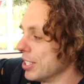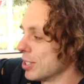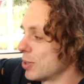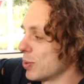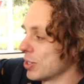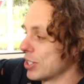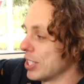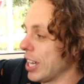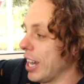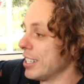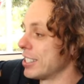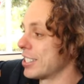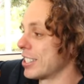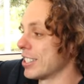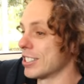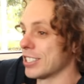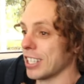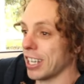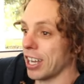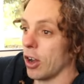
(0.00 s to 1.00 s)
this was nice
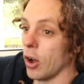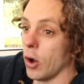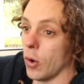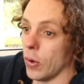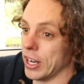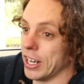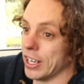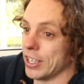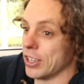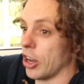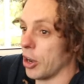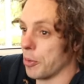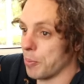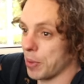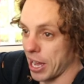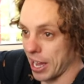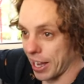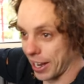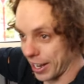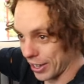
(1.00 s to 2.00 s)
because it's like, oh, I need a dog
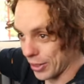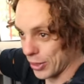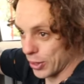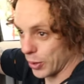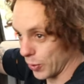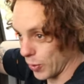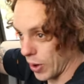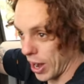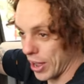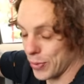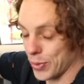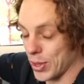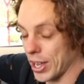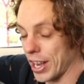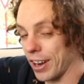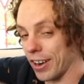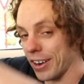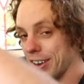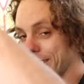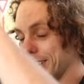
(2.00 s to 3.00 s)
bag. They're right
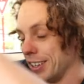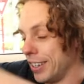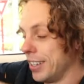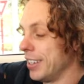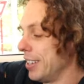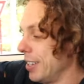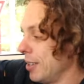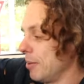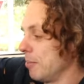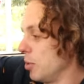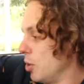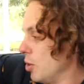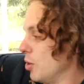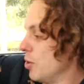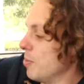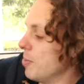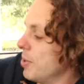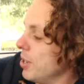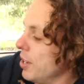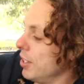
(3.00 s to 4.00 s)
there.
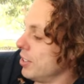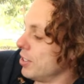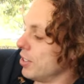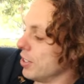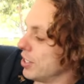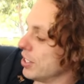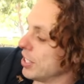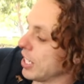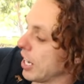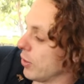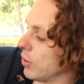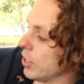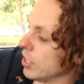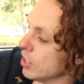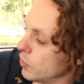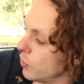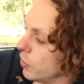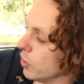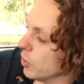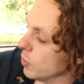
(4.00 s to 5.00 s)
Boom. So this entire
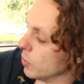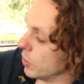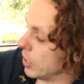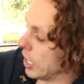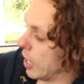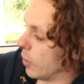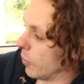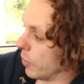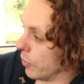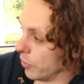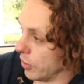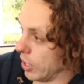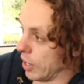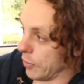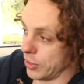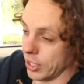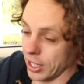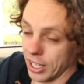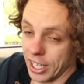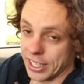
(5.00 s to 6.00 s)
thing's filled with that. We've
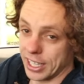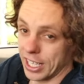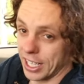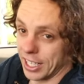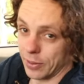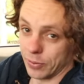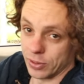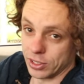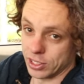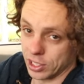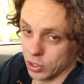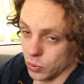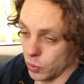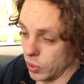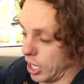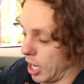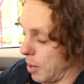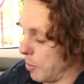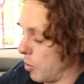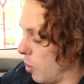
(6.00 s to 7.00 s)
left it like that even since we
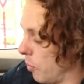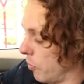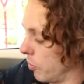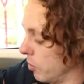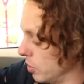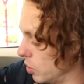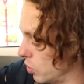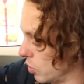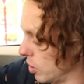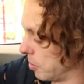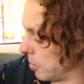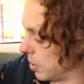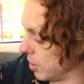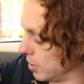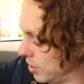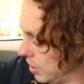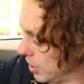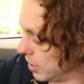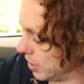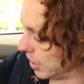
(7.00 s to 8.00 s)
came home from the trip because
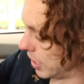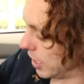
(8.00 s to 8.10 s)
it's easy